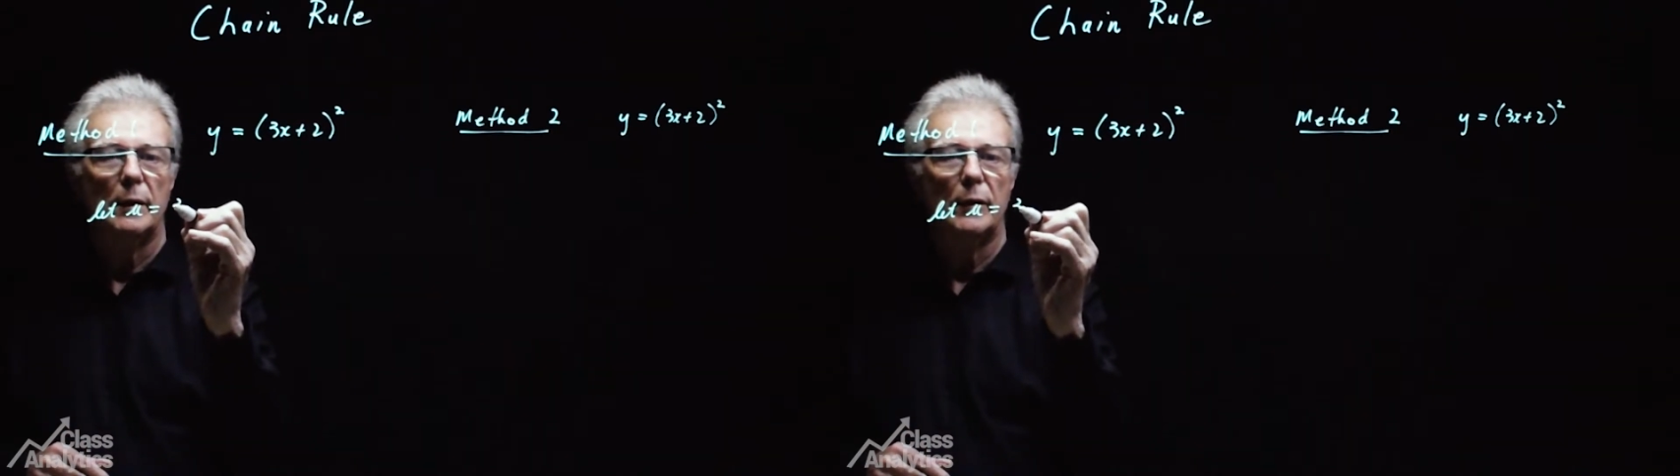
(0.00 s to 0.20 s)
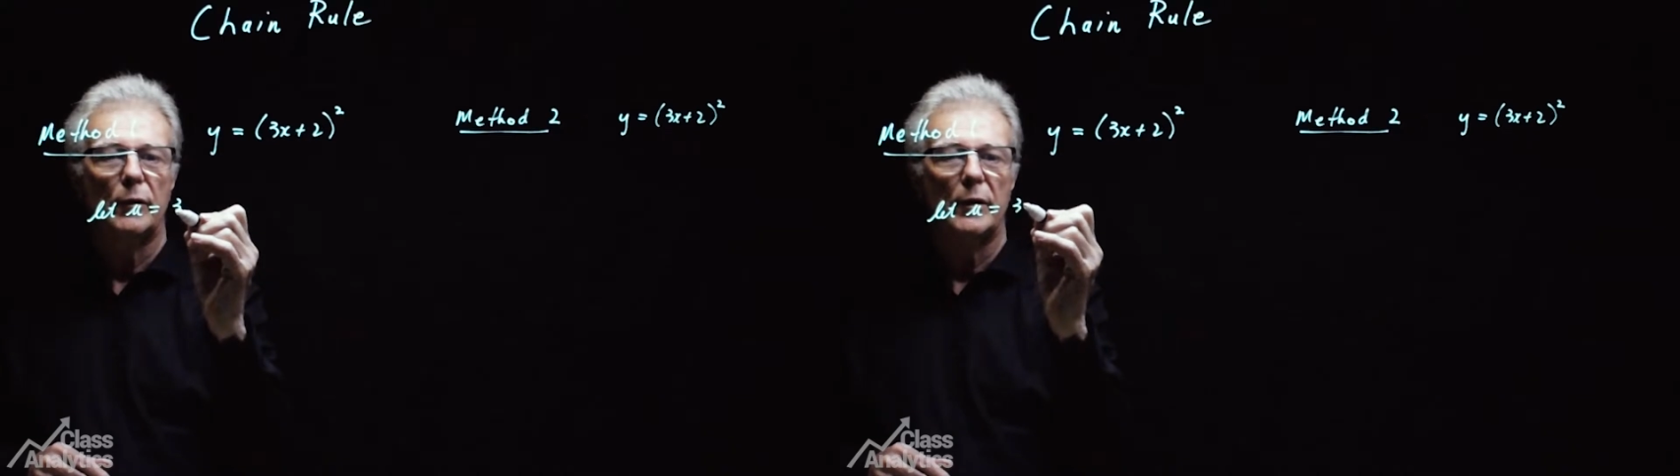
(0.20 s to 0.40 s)

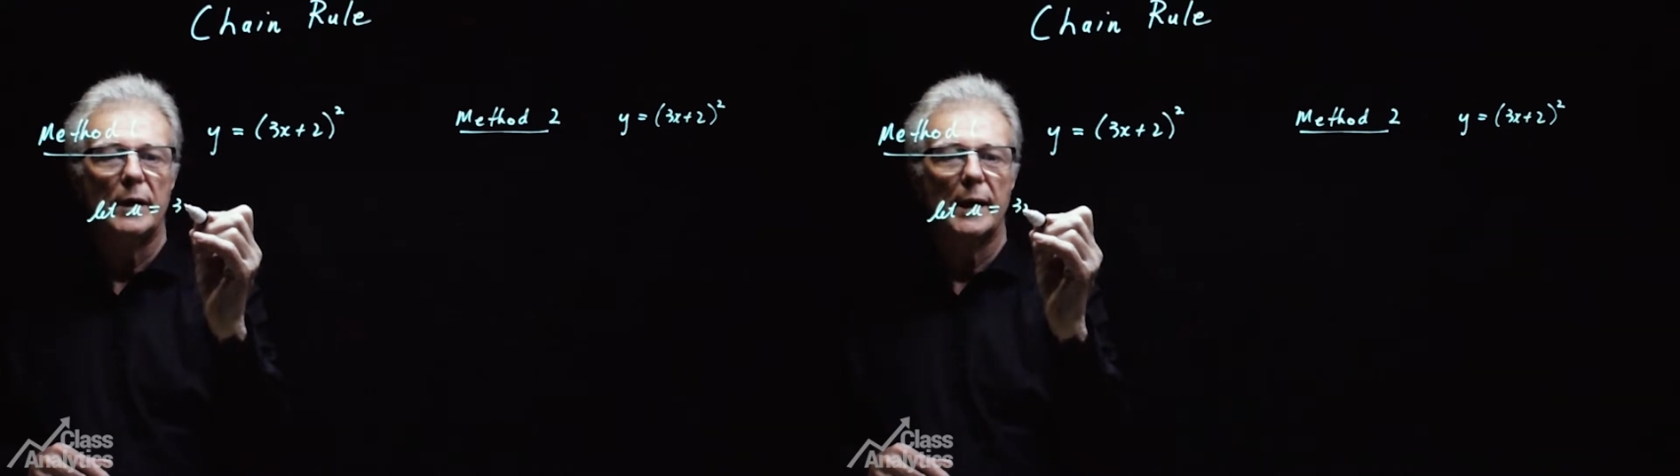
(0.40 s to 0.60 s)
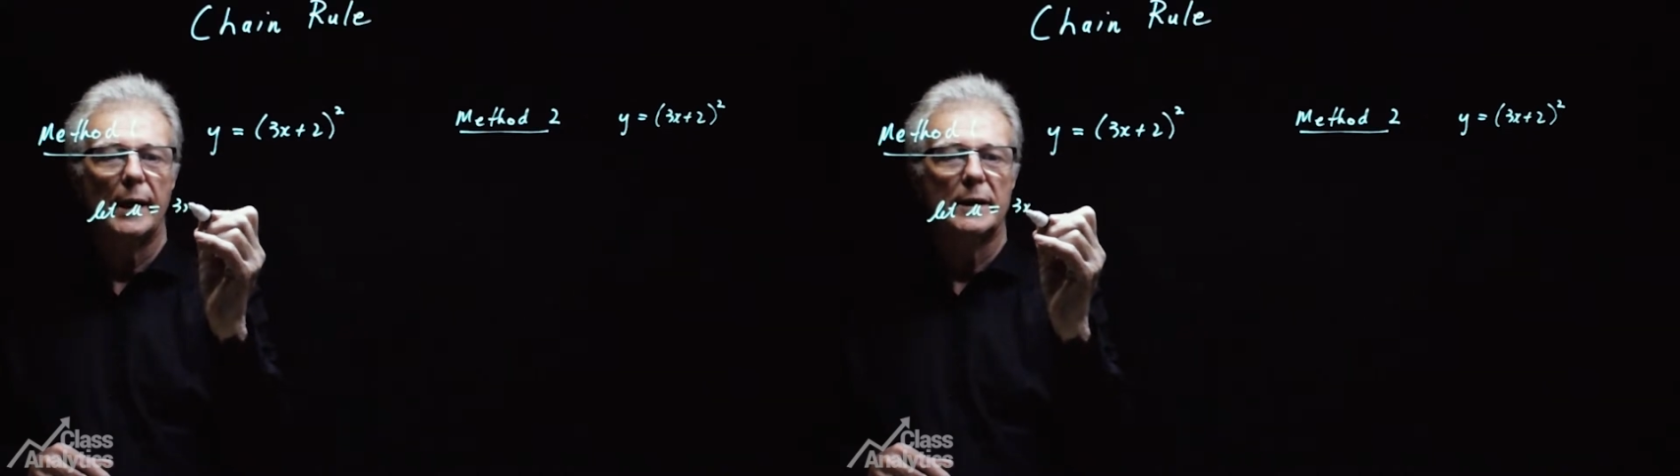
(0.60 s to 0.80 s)

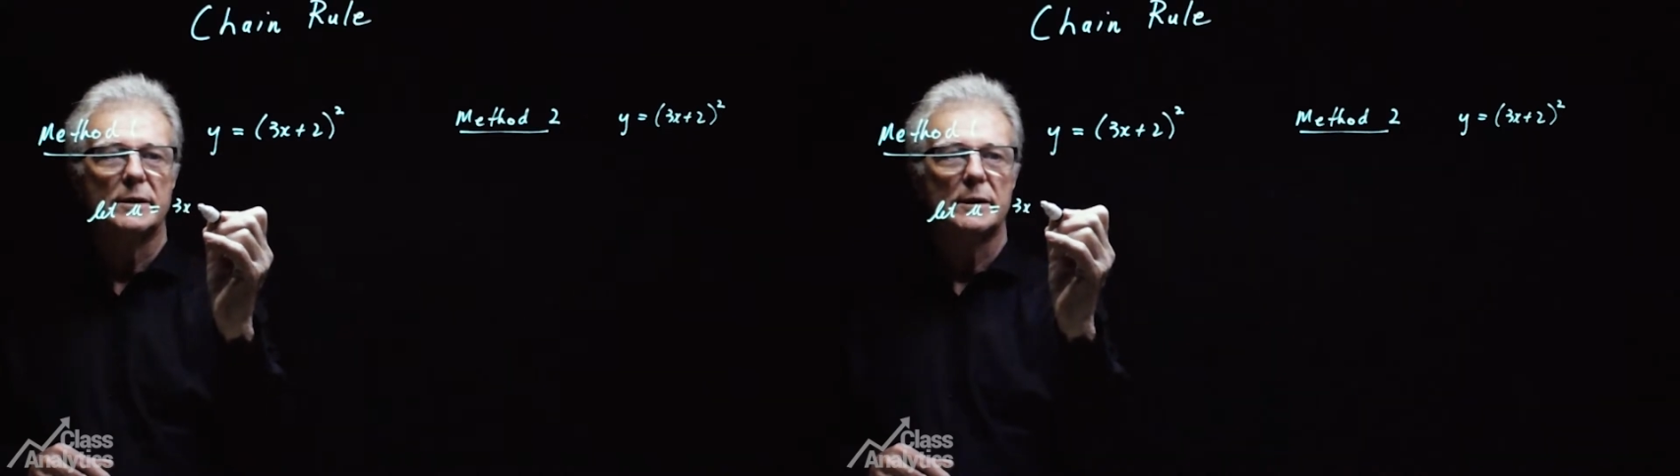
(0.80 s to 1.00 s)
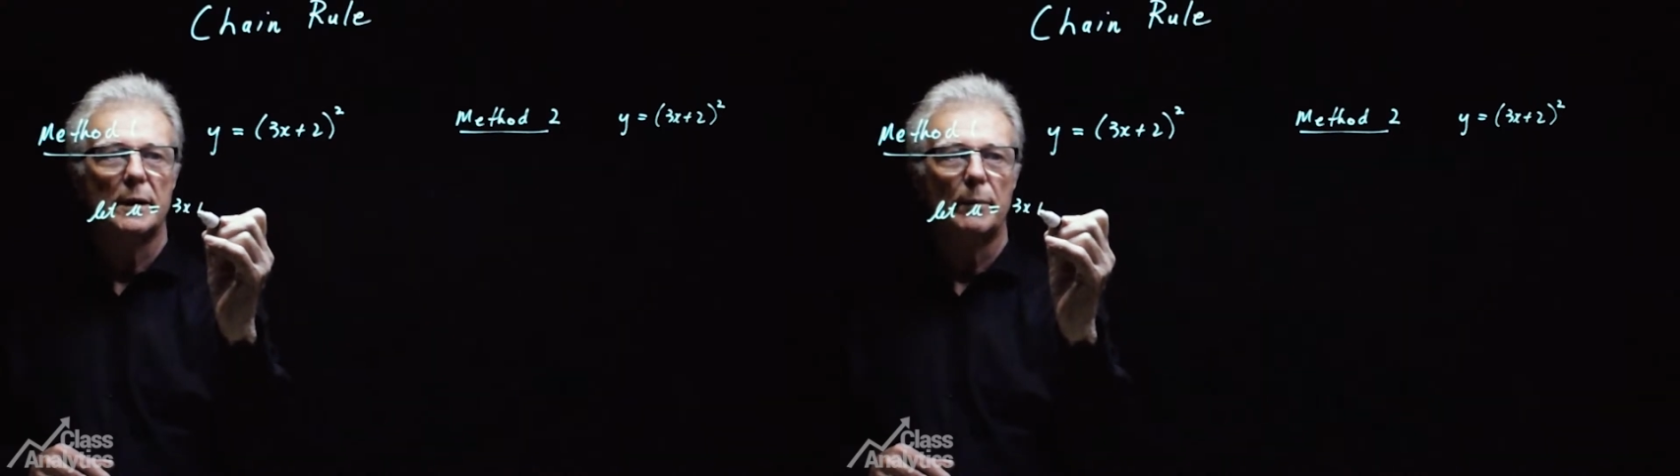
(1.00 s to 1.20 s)

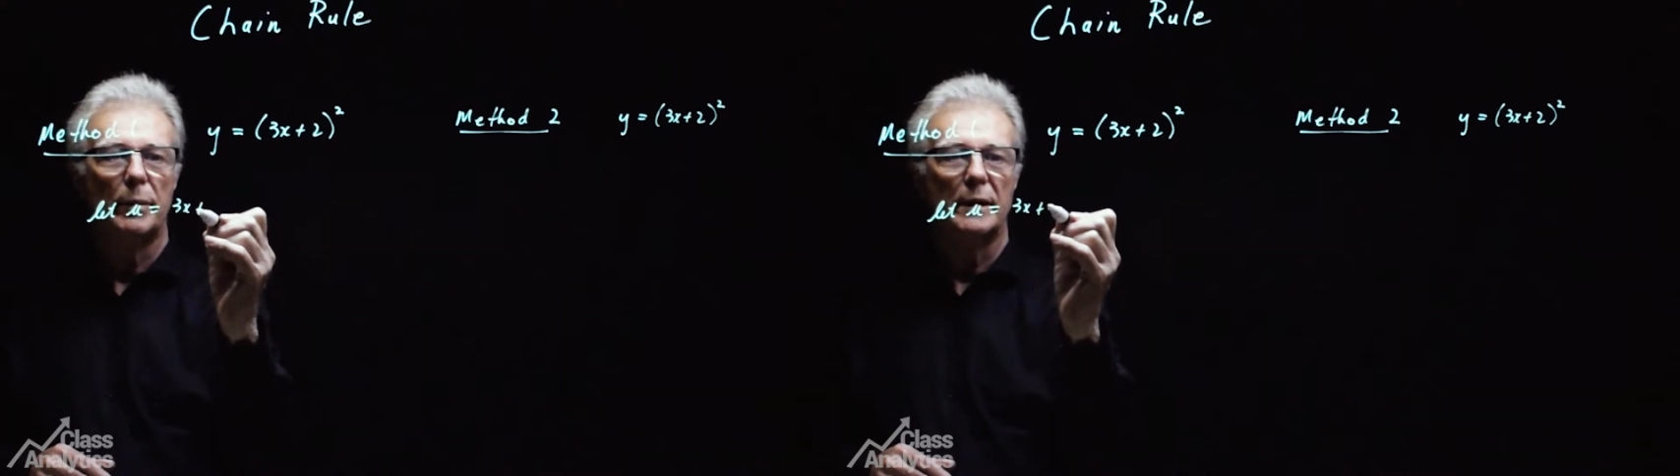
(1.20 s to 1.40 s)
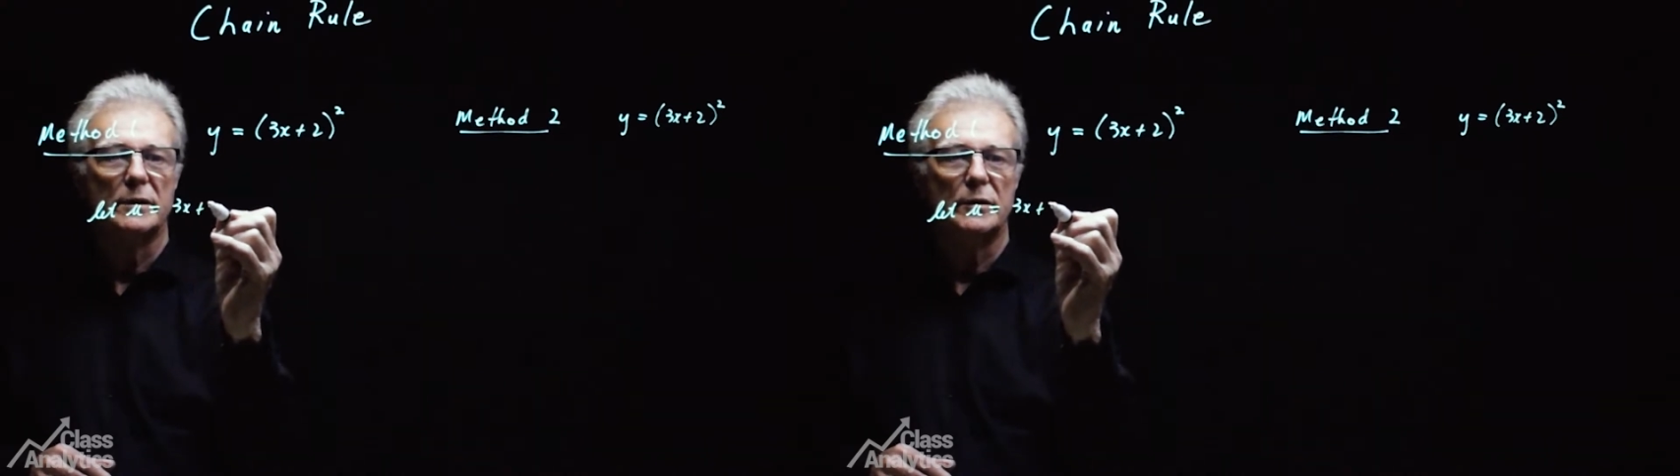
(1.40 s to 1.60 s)
3x
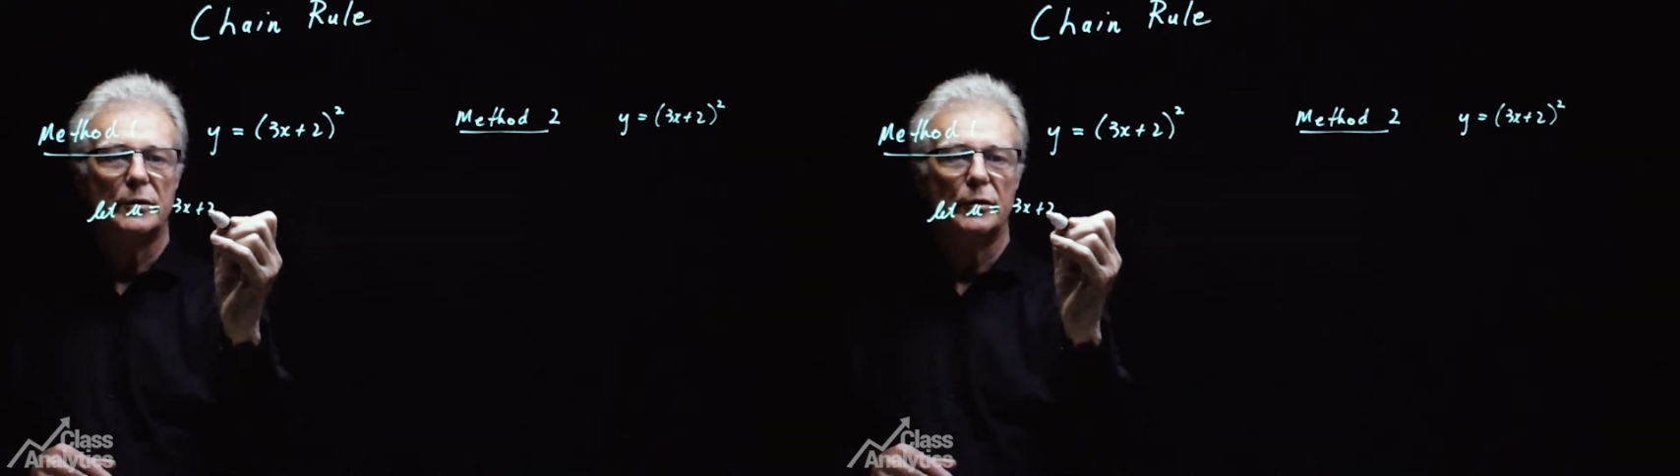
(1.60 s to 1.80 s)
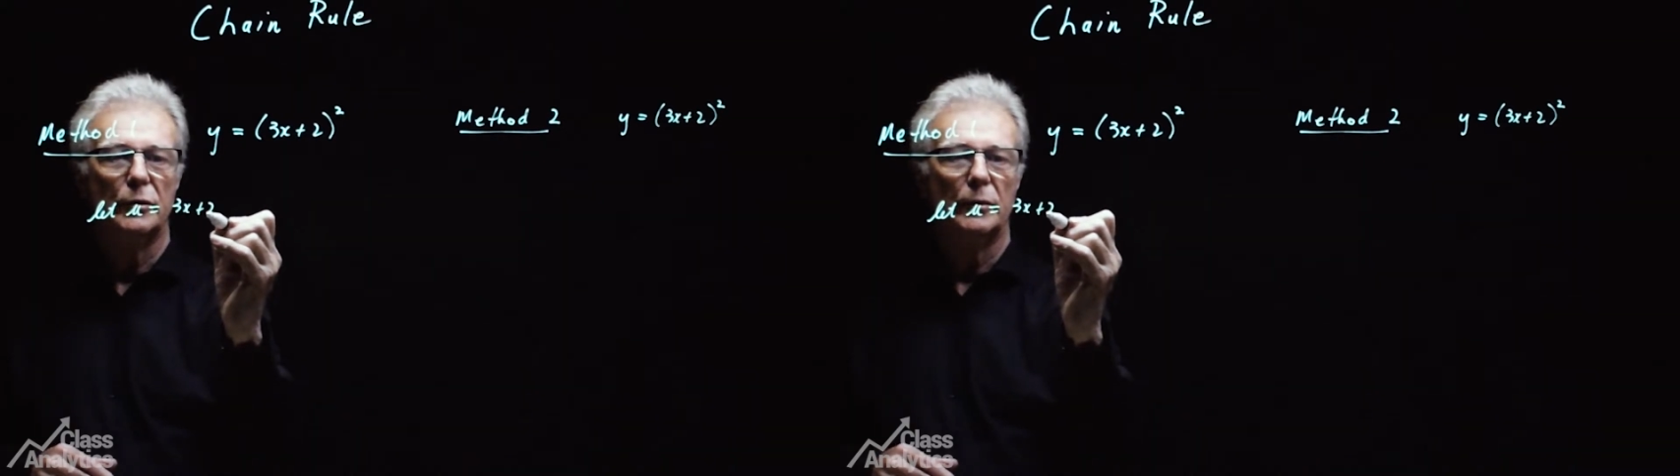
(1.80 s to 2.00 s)
plus
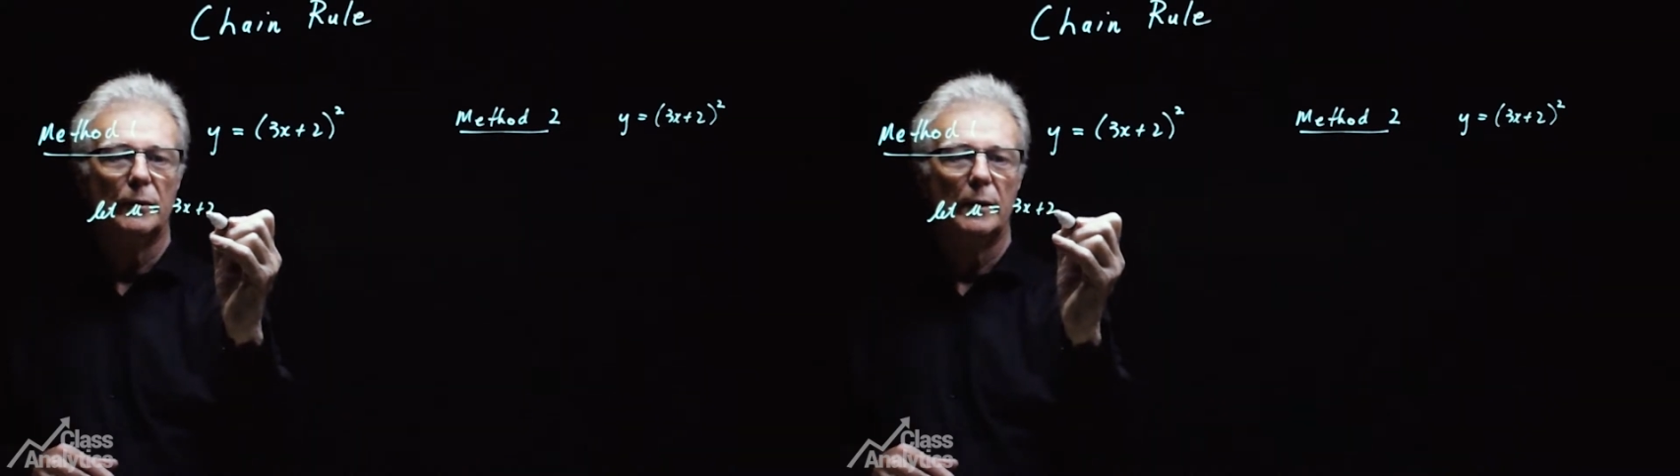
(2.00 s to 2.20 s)
2.